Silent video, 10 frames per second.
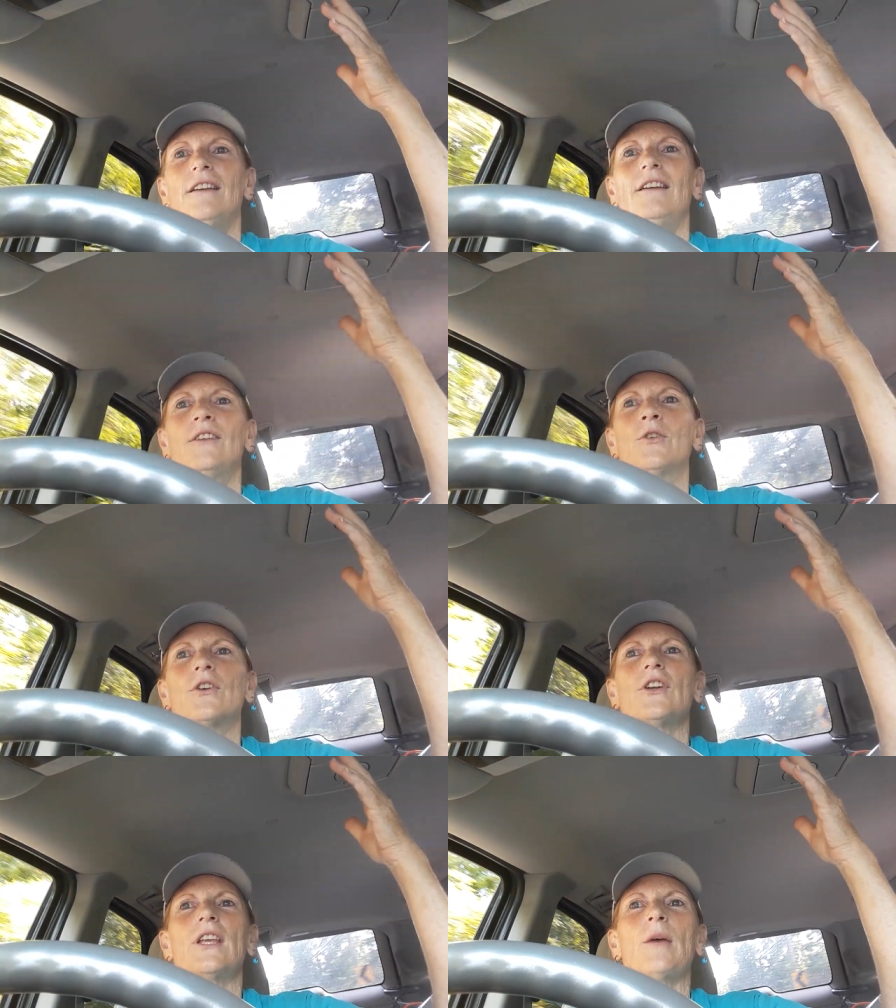in
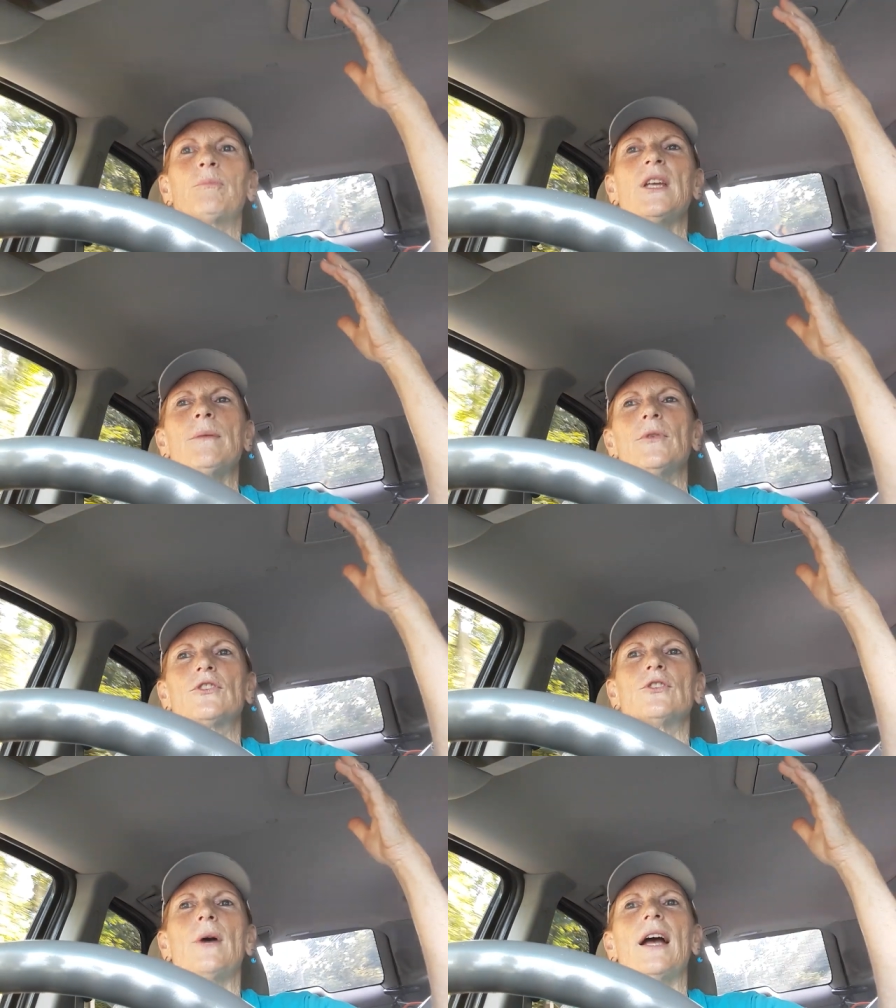order to get people
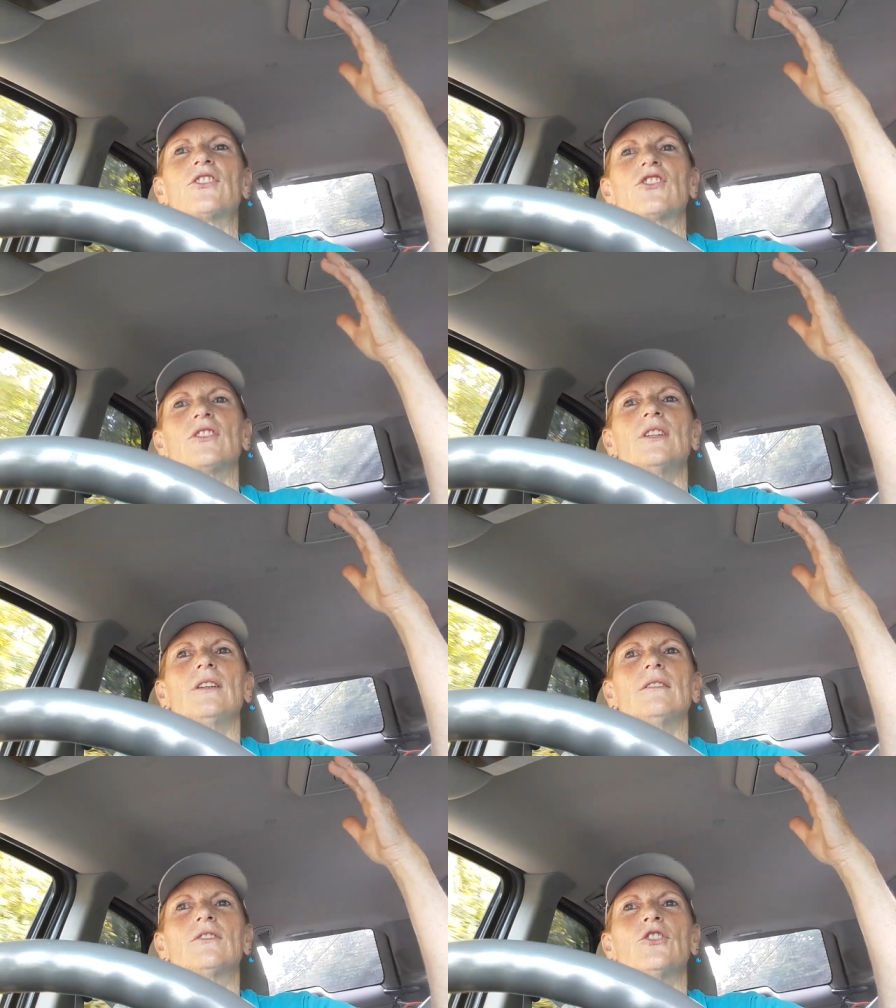to
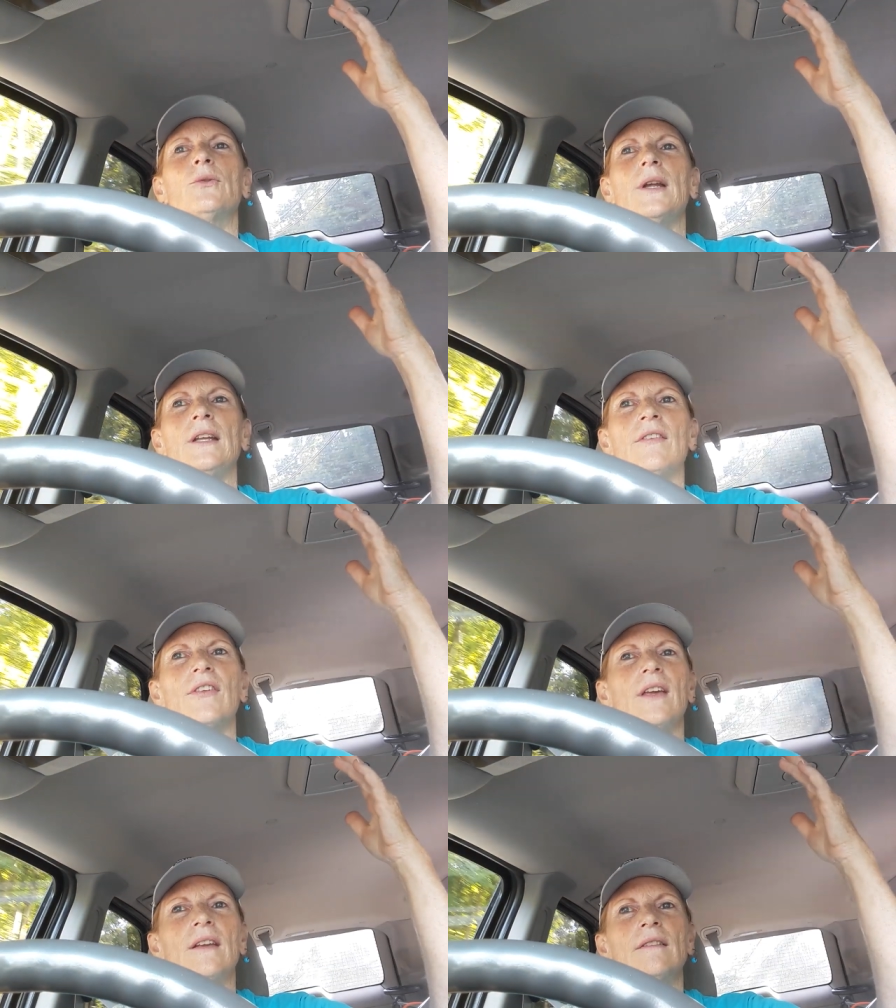actually do
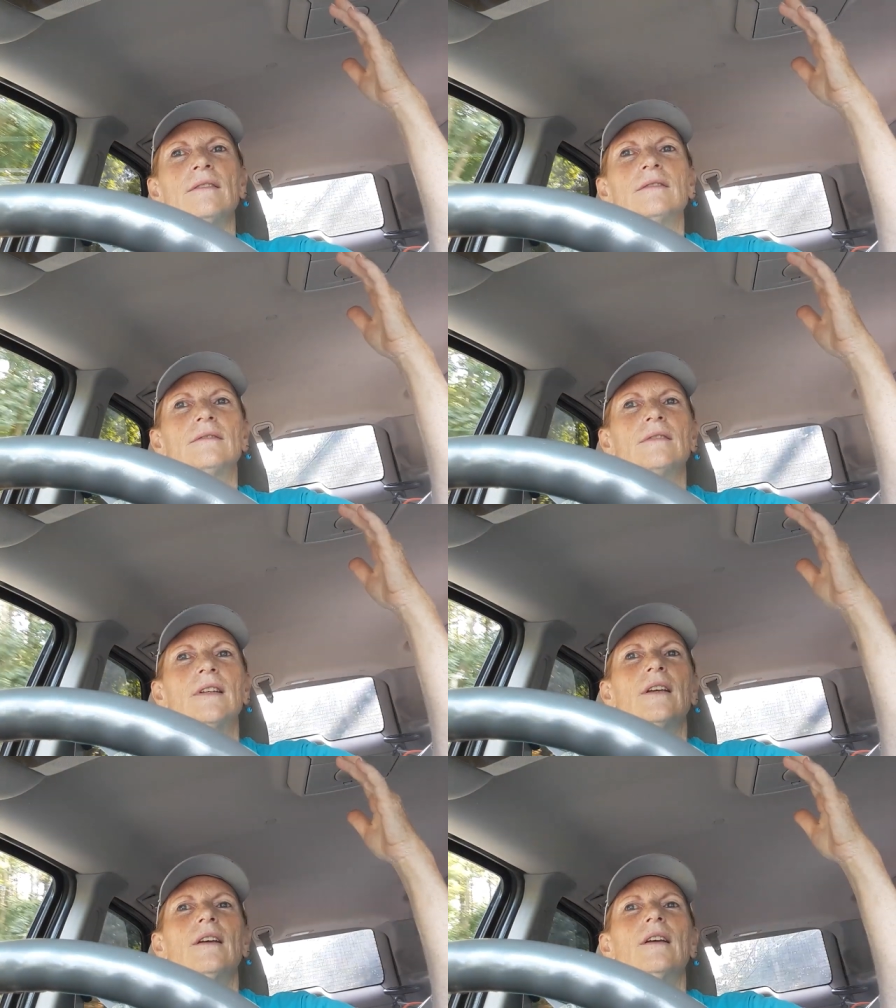anything
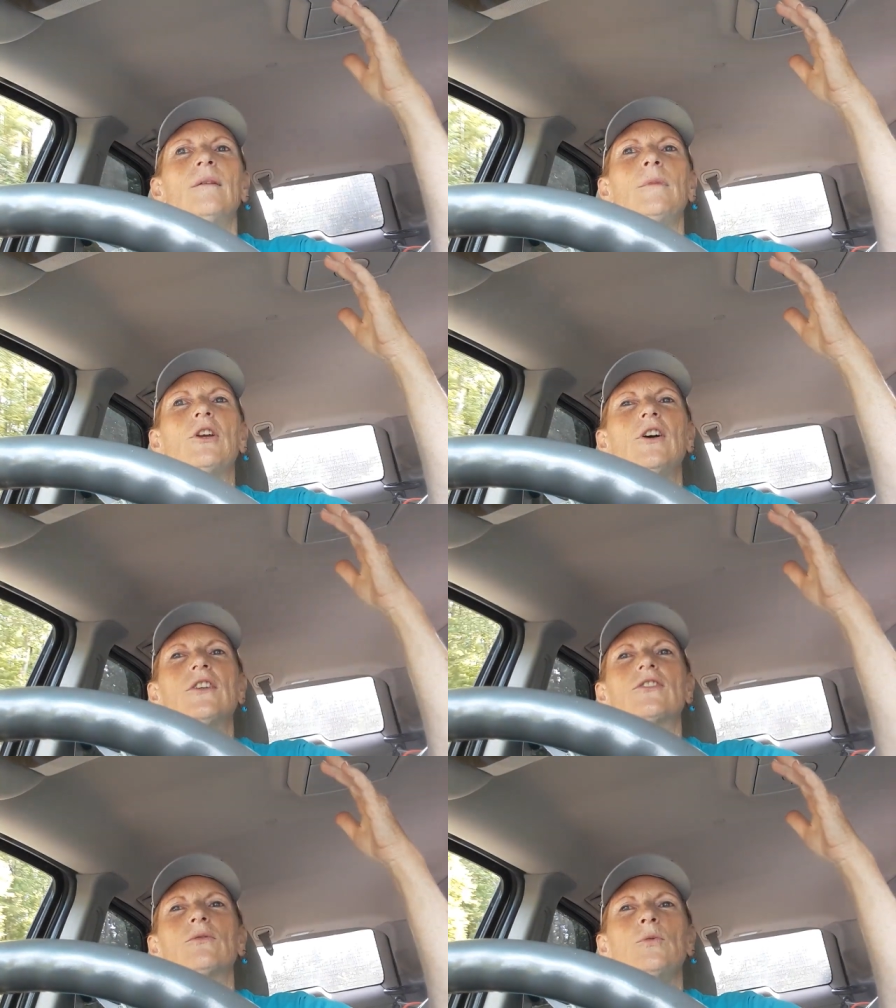
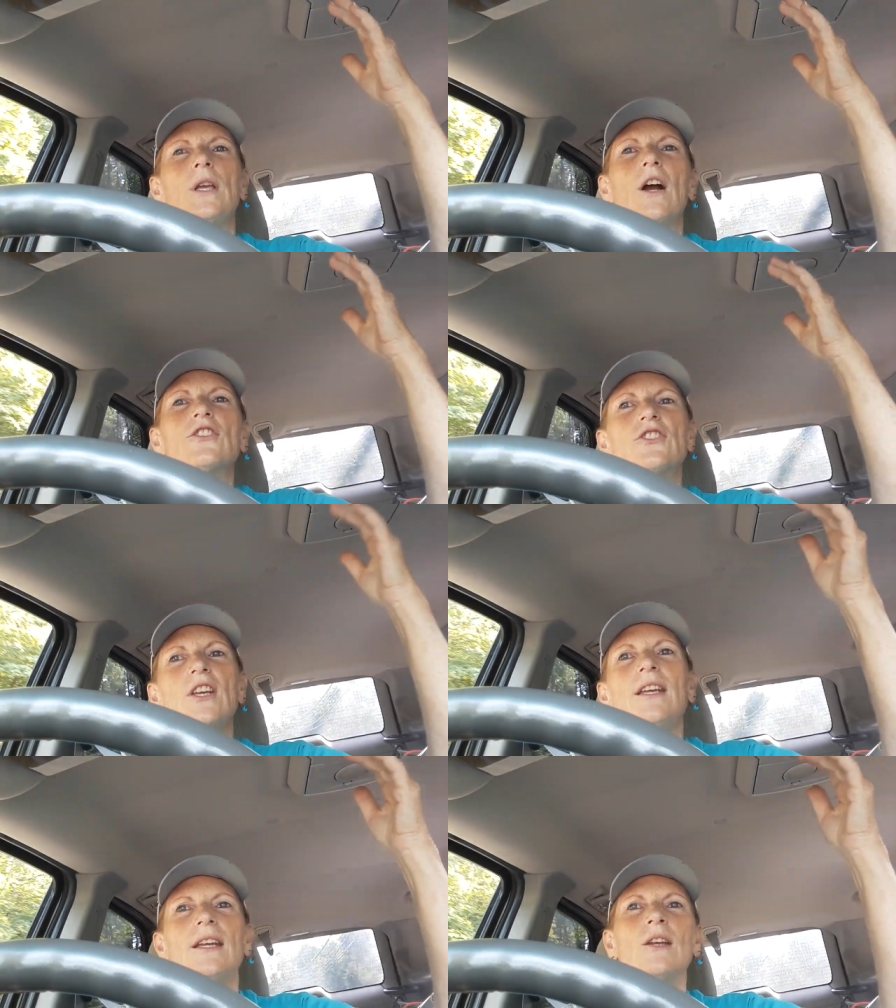because we are
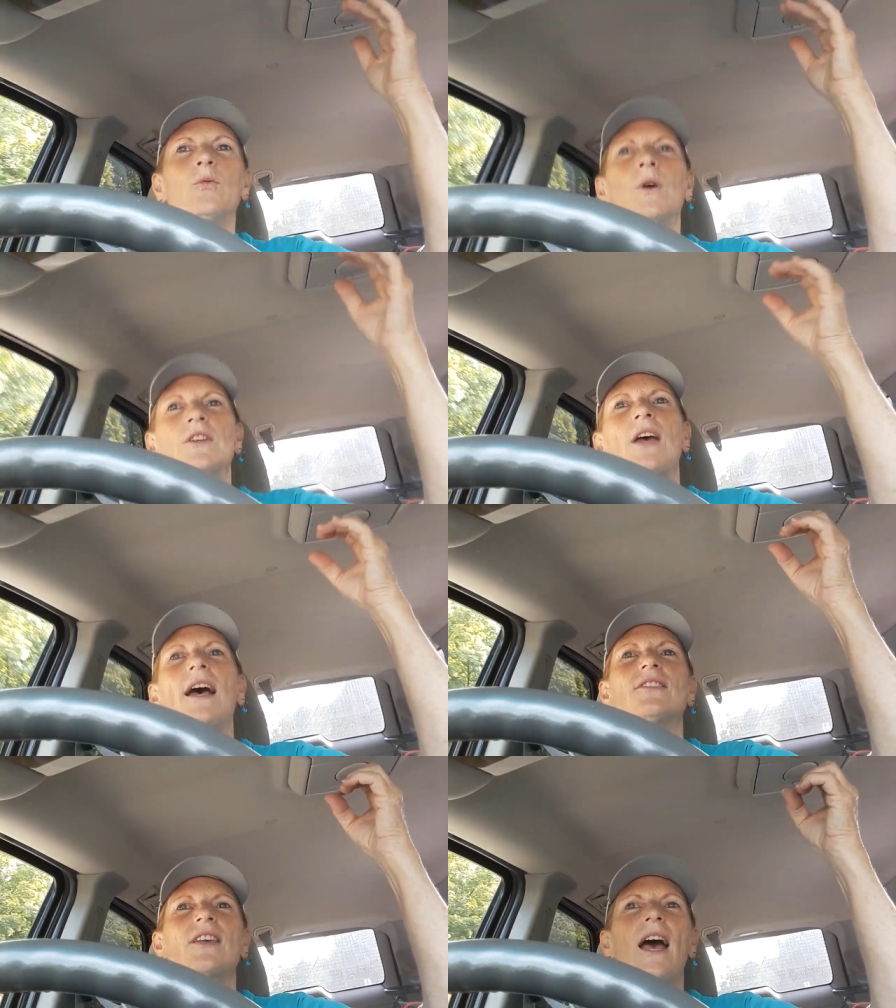seeing what
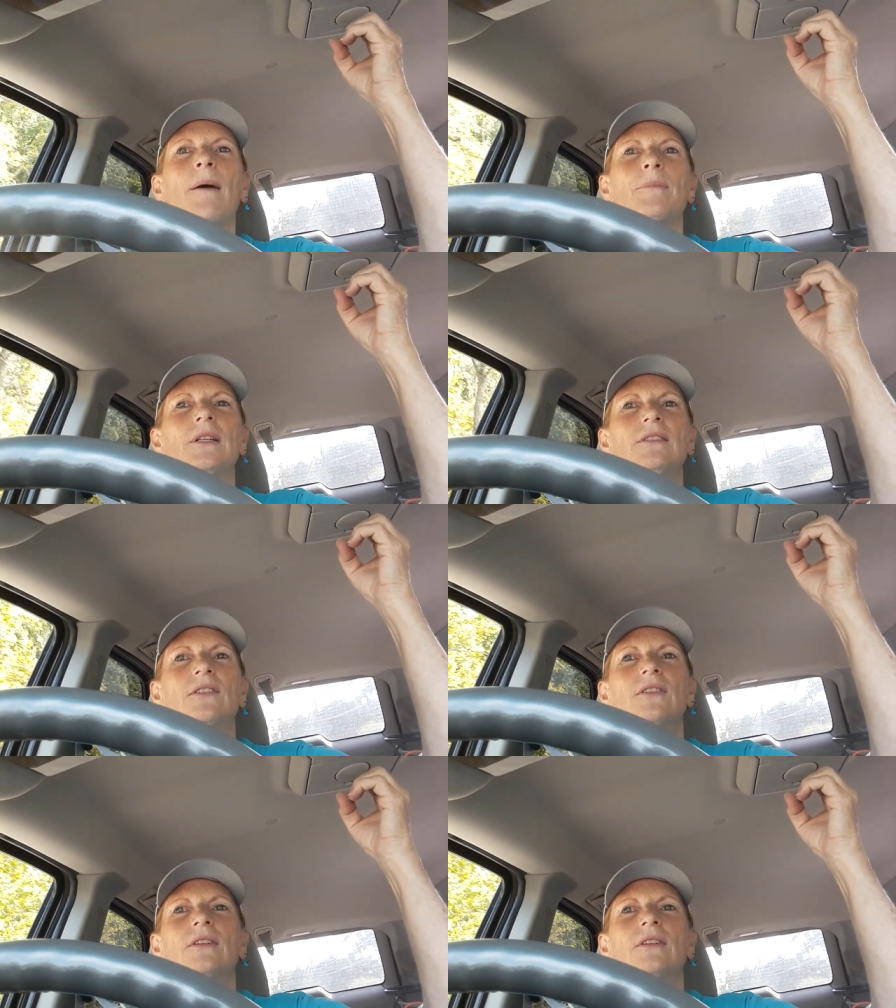has happened